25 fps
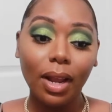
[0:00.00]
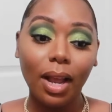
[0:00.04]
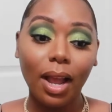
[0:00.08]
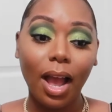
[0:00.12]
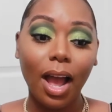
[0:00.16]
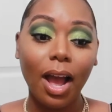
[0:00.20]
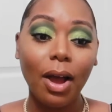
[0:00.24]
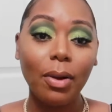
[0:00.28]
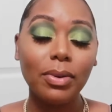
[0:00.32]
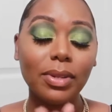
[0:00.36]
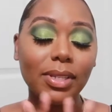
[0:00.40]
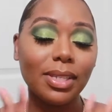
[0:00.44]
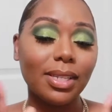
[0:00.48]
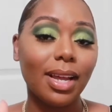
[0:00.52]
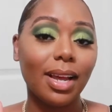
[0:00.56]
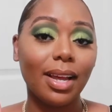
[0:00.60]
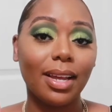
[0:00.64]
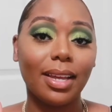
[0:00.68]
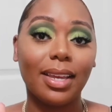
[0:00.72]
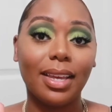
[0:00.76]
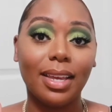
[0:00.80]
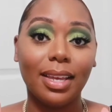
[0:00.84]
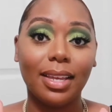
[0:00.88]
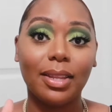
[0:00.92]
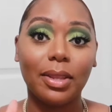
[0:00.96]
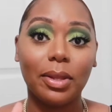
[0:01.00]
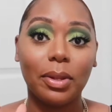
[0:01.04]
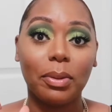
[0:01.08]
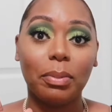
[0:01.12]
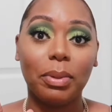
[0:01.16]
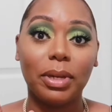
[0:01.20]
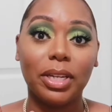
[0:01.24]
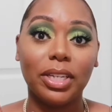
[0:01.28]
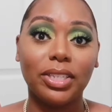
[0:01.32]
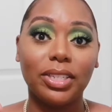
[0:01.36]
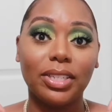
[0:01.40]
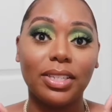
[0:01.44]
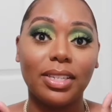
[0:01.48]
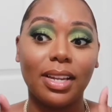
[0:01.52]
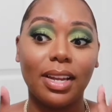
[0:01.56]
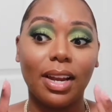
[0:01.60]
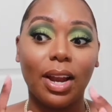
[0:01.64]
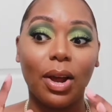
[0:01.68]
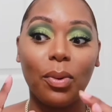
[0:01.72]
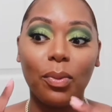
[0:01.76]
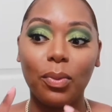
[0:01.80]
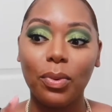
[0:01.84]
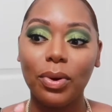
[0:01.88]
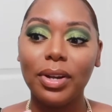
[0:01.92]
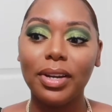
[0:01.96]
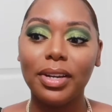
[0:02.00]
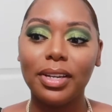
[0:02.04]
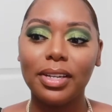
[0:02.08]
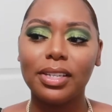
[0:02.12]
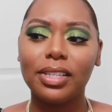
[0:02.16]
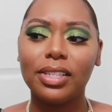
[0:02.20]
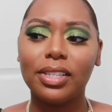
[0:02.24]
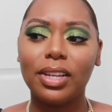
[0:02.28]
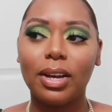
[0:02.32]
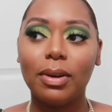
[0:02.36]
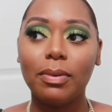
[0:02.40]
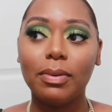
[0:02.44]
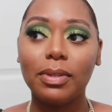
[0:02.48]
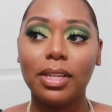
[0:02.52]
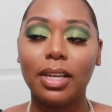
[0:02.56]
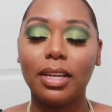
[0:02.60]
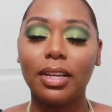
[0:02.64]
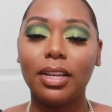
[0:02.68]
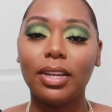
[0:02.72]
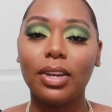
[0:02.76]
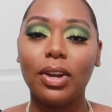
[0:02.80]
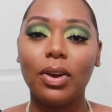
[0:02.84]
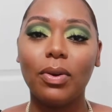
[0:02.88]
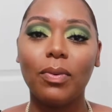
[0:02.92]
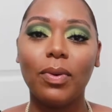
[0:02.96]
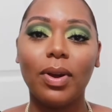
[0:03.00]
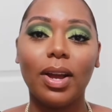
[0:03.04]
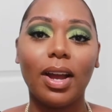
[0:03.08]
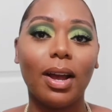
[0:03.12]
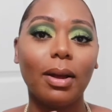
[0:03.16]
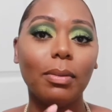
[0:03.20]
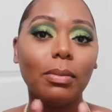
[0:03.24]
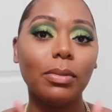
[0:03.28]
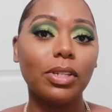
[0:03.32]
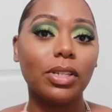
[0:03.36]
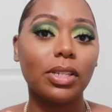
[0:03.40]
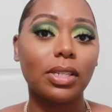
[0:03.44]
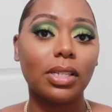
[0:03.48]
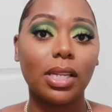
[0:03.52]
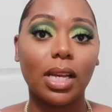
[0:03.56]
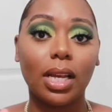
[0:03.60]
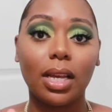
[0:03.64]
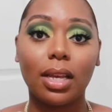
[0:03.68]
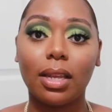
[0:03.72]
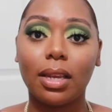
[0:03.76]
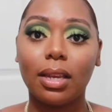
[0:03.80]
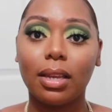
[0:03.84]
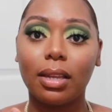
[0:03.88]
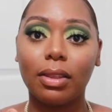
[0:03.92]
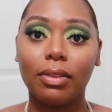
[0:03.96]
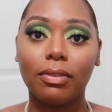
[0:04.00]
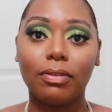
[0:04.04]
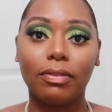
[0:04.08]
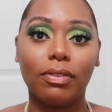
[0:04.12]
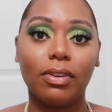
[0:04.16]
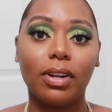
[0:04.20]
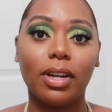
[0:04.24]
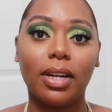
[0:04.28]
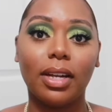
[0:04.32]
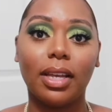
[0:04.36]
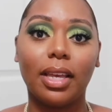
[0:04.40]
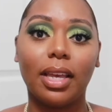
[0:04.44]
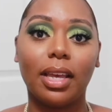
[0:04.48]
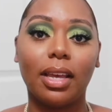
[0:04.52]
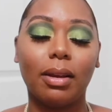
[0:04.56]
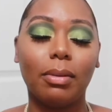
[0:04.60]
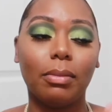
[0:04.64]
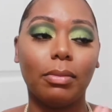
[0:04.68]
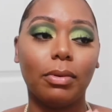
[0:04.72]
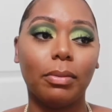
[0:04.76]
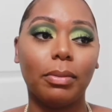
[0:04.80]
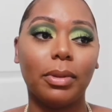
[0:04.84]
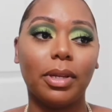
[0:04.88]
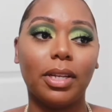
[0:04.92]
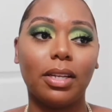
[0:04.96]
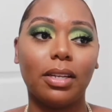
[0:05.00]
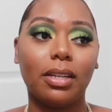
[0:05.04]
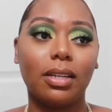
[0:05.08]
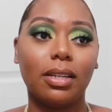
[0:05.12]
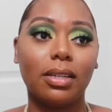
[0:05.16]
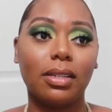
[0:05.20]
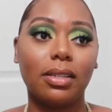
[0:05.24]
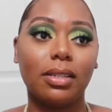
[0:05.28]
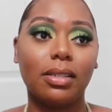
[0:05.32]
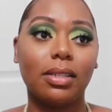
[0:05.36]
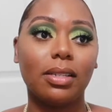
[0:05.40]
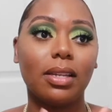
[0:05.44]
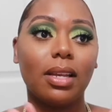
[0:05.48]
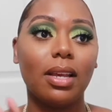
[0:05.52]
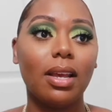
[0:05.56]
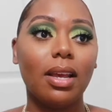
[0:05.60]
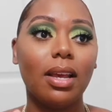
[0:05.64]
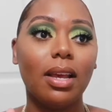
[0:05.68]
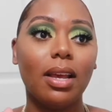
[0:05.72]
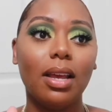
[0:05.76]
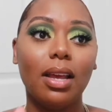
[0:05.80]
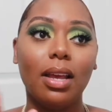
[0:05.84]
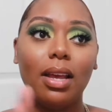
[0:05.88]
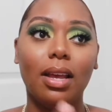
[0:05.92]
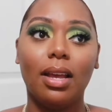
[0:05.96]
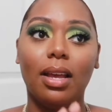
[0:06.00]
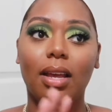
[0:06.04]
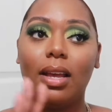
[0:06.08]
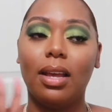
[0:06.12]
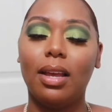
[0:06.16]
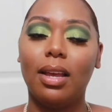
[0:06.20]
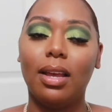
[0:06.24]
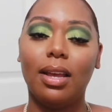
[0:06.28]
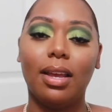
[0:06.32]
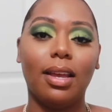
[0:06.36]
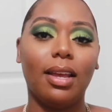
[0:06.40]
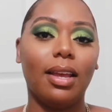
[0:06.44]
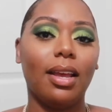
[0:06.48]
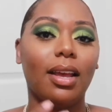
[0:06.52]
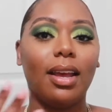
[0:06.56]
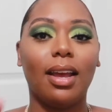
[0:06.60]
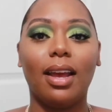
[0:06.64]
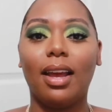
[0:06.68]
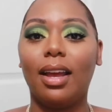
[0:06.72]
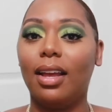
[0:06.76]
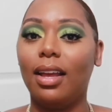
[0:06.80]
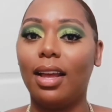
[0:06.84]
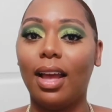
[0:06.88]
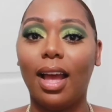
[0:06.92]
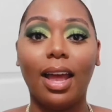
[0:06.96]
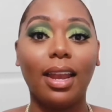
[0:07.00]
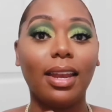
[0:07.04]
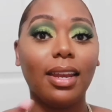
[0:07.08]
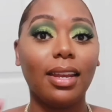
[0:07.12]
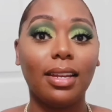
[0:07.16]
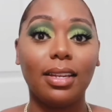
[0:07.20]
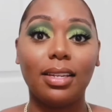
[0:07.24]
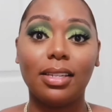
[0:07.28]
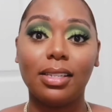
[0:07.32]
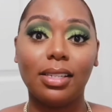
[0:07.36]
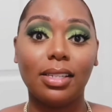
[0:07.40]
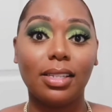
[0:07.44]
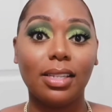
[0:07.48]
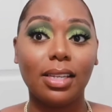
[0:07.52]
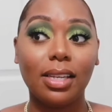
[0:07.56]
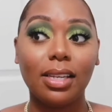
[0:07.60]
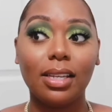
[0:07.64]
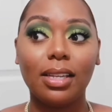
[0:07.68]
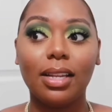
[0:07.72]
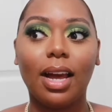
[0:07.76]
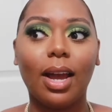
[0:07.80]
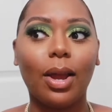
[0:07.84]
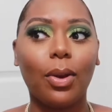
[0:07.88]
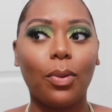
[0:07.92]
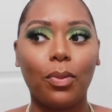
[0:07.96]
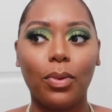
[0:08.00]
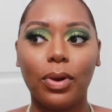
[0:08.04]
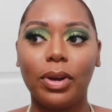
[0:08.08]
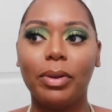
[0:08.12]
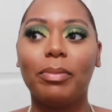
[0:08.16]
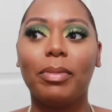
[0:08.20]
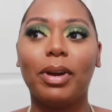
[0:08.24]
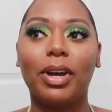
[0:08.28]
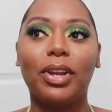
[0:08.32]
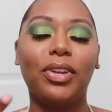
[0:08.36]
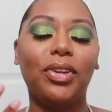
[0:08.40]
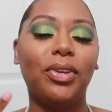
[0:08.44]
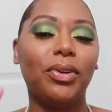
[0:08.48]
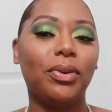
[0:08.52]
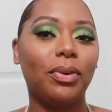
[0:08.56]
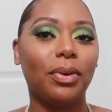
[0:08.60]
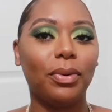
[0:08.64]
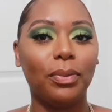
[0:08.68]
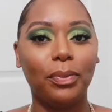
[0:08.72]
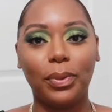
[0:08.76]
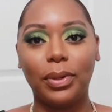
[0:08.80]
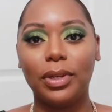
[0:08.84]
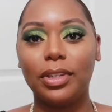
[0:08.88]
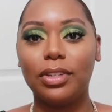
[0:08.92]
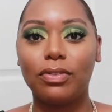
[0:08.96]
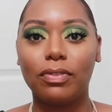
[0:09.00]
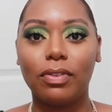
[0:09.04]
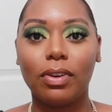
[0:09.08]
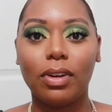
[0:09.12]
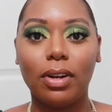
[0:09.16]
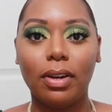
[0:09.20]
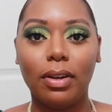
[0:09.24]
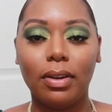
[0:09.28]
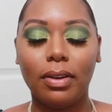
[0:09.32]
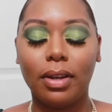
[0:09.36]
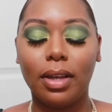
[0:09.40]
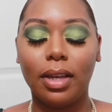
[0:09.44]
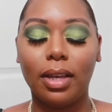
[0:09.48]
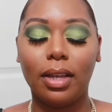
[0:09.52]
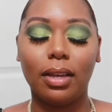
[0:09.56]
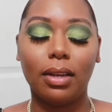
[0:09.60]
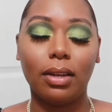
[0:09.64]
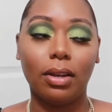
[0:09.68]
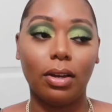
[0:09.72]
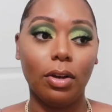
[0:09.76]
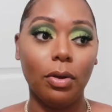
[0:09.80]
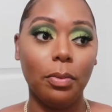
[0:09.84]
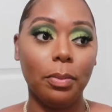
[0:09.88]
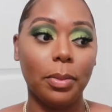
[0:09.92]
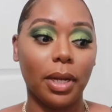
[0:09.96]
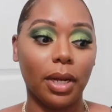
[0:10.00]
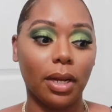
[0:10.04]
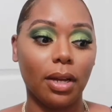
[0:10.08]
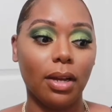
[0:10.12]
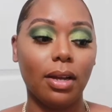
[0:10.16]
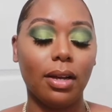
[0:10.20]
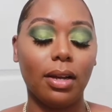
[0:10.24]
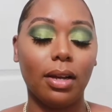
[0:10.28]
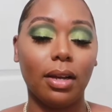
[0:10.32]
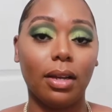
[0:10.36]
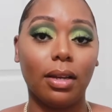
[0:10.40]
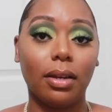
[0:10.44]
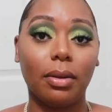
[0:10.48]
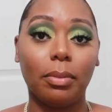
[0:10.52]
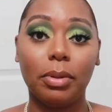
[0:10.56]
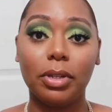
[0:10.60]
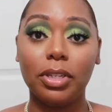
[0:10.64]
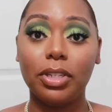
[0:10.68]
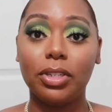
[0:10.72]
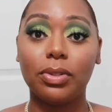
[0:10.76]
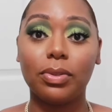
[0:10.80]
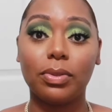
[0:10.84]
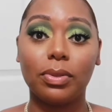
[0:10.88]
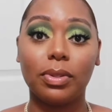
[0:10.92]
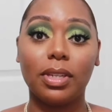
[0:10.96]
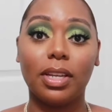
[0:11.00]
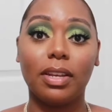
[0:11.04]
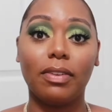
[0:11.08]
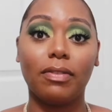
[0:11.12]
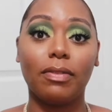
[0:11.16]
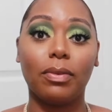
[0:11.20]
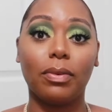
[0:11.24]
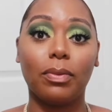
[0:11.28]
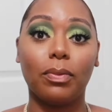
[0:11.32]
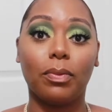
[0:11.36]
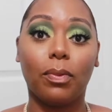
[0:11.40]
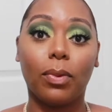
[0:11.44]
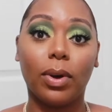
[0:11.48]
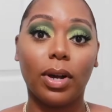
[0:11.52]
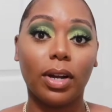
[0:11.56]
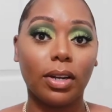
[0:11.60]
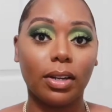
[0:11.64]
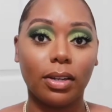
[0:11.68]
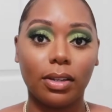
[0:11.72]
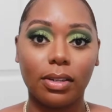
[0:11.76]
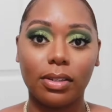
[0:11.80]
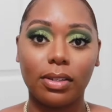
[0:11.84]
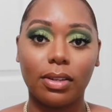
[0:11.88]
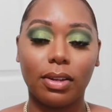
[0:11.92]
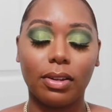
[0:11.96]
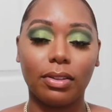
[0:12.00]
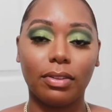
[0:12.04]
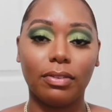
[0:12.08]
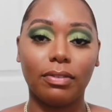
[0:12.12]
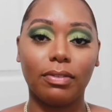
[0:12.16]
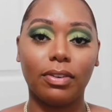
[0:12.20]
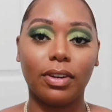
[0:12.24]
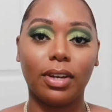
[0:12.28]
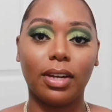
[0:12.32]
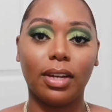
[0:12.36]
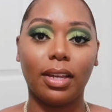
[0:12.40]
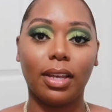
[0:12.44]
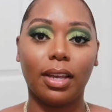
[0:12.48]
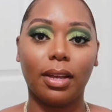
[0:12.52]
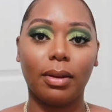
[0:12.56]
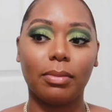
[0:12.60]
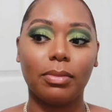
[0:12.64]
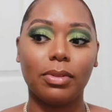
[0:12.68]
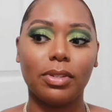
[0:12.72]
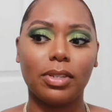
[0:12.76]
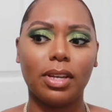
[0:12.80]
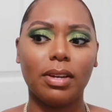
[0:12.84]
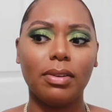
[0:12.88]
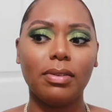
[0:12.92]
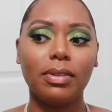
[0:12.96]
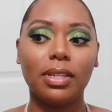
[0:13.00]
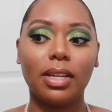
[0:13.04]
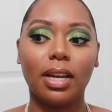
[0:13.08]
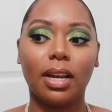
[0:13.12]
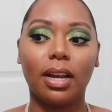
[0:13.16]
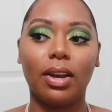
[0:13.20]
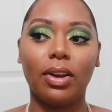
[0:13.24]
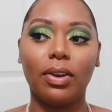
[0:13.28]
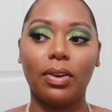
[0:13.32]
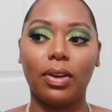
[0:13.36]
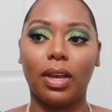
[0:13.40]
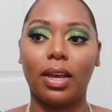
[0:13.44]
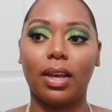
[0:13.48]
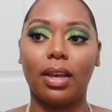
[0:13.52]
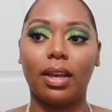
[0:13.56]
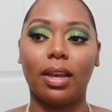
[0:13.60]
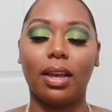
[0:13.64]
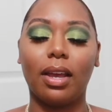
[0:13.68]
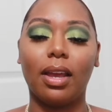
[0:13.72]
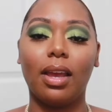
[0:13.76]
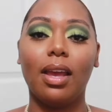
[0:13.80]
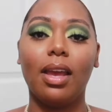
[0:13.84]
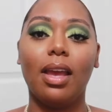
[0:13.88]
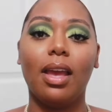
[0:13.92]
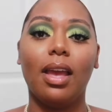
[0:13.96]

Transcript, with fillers: I was not getting the pictures that I wanted so I was like you know what I'm gonna just take it in the front camera because I need to see like what am I doing what's wrong and oh my god the pictures was even worse on the front camera so I was like okay